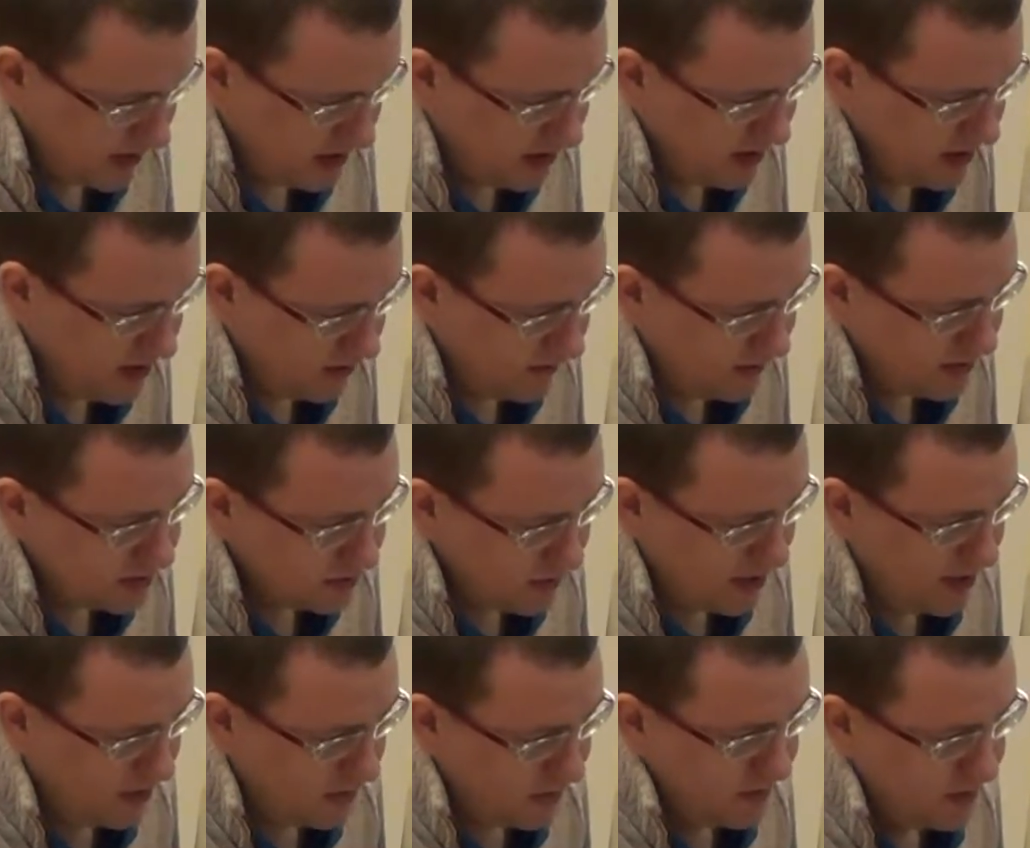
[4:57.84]
here as
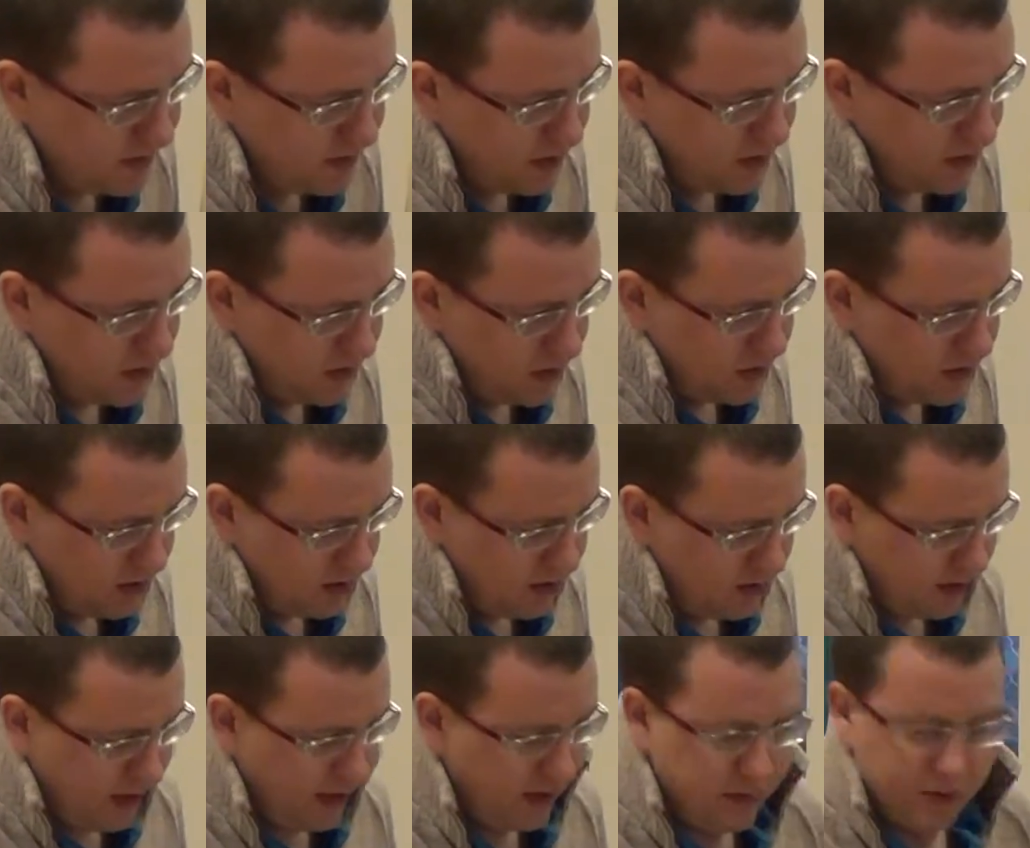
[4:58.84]
well.
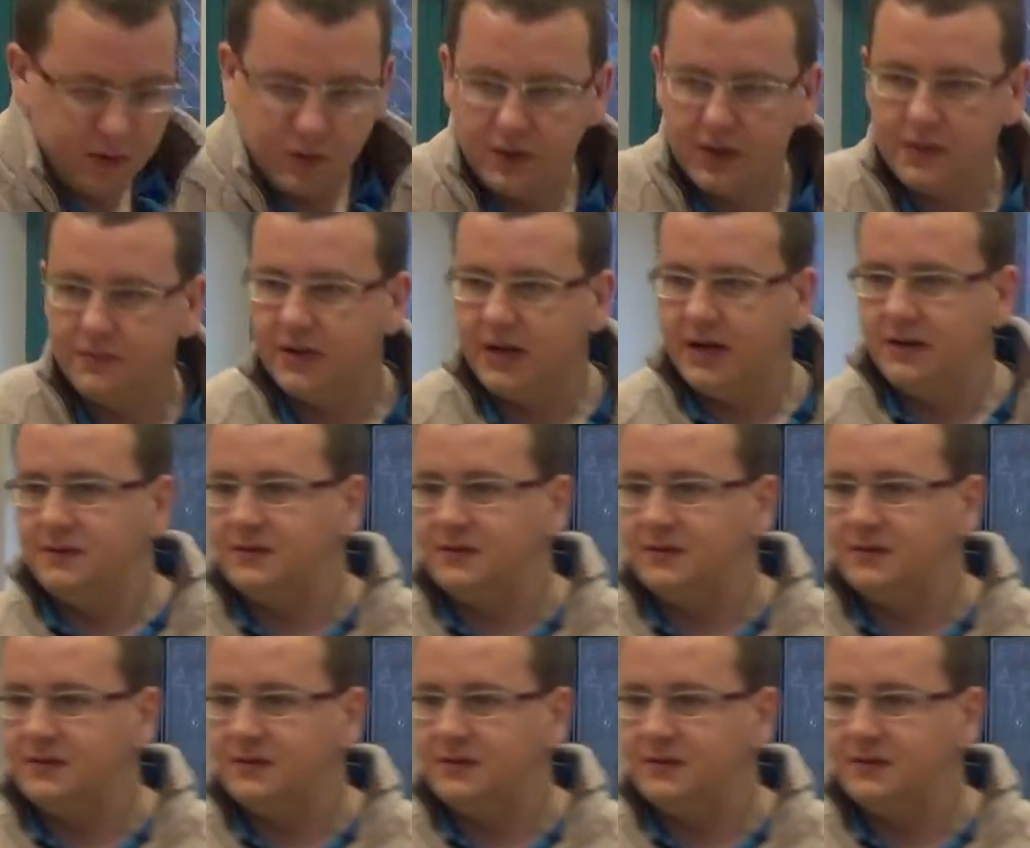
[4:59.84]
Anyone want to go down